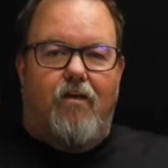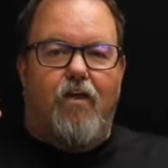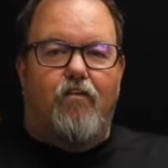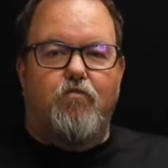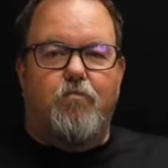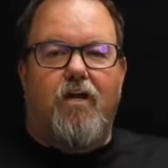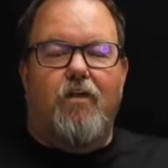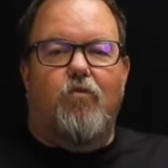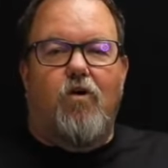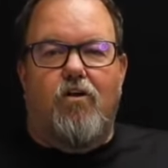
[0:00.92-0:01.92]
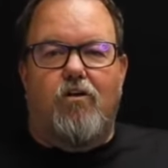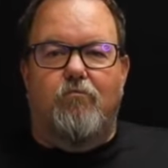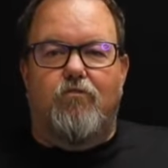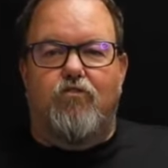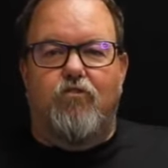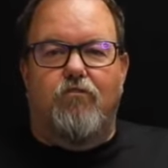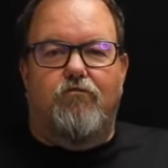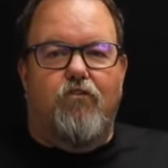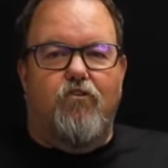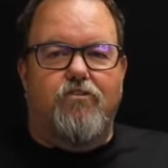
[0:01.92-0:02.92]
Hey everybody, welcome to the
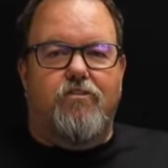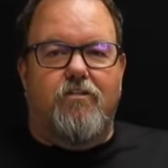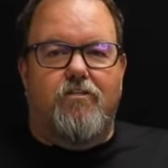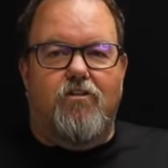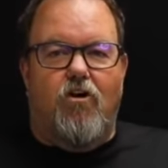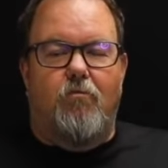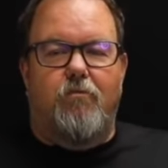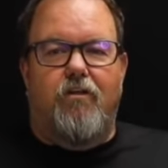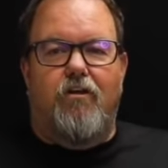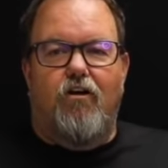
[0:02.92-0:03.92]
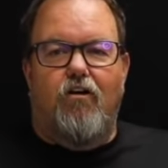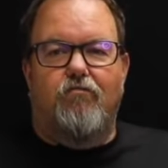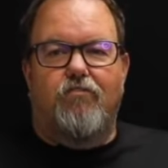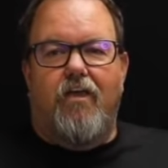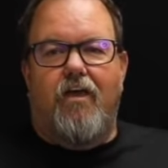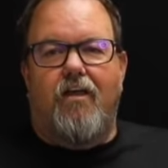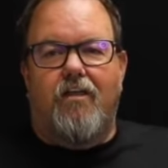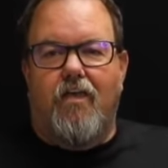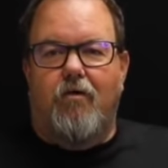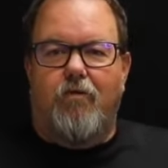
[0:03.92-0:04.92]
first installment of the
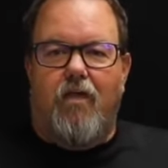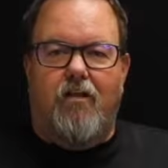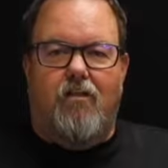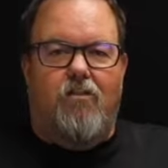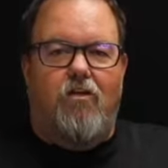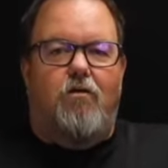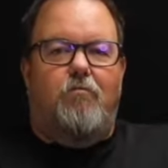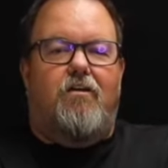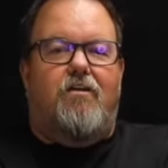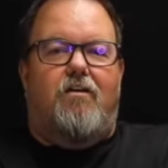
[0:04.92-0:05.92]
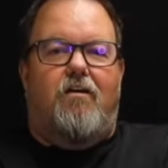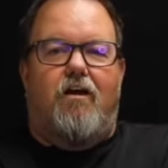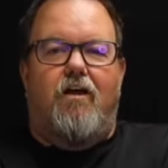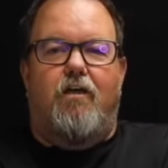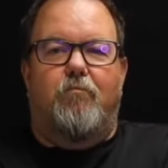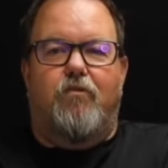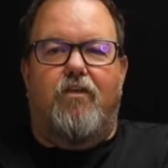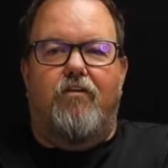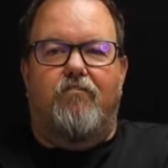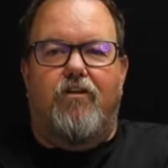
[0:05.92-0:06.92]
Ad Campaign Club. I am
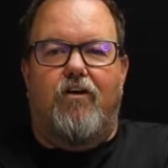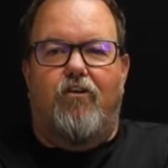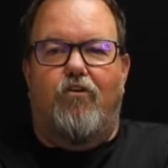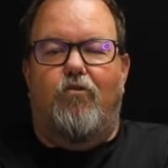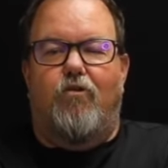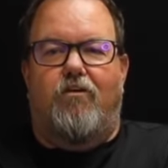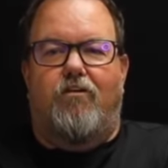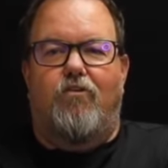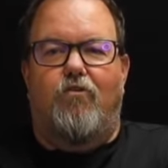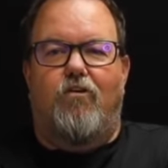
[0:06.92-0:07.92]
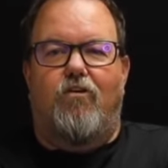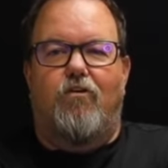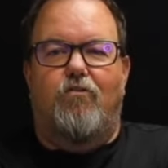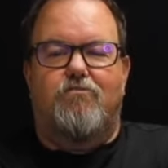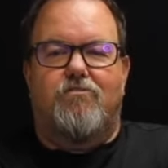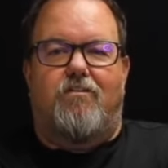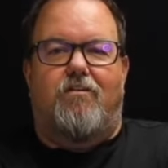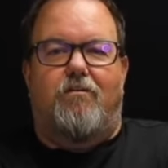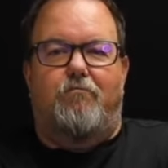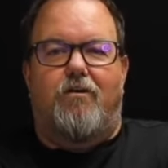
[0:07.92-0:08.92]
Kevin Hutto, your host.
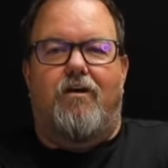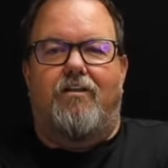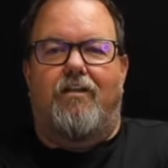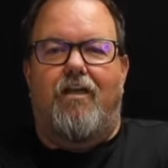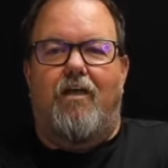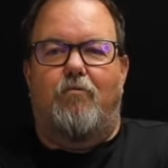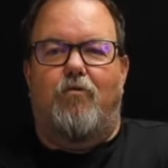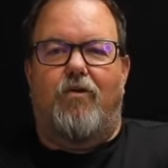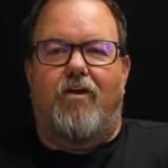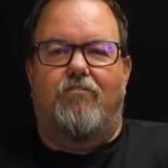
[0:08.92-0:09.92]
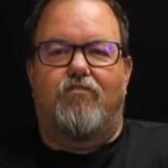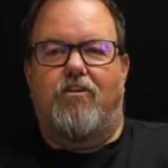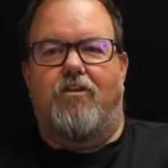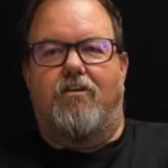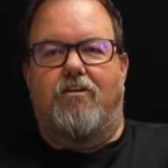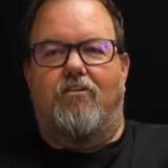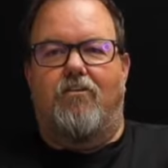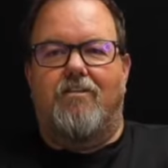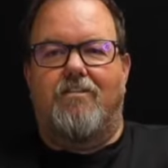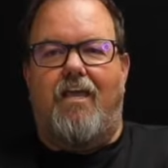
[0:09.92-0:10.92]
Behind the camera we have Jenna
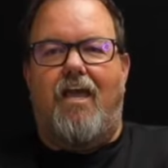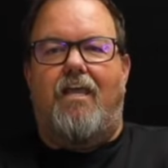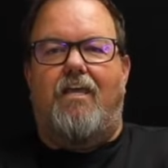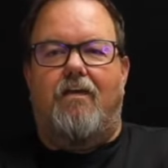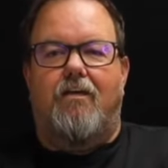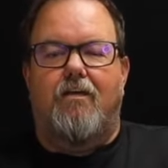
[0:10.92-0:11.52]
Graziani,